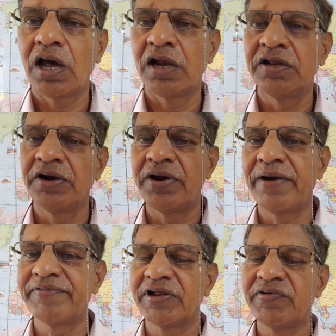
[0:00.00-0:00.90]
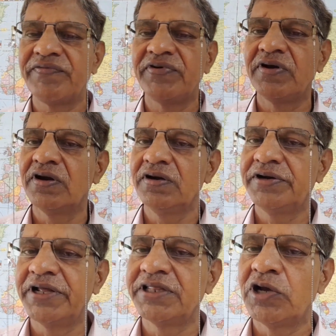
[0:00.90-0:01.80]
earlier draft survey figure
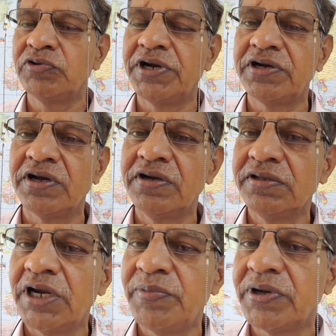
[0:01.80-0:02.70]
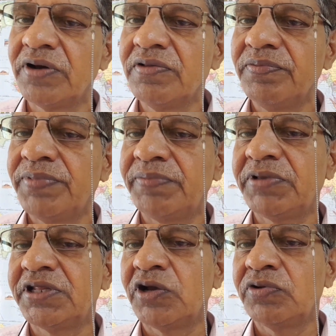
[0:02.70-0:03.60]
10,000 ton, that becomes
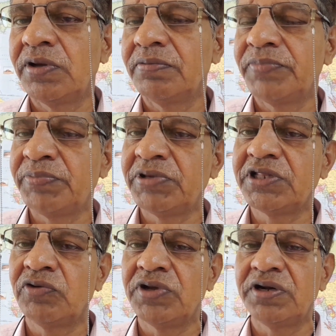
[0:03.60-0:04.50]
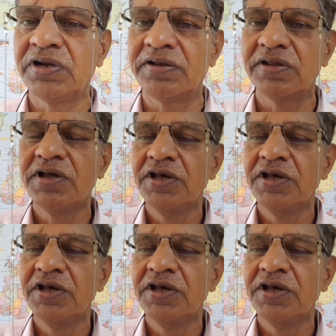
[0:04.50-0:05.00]
50,000 tons.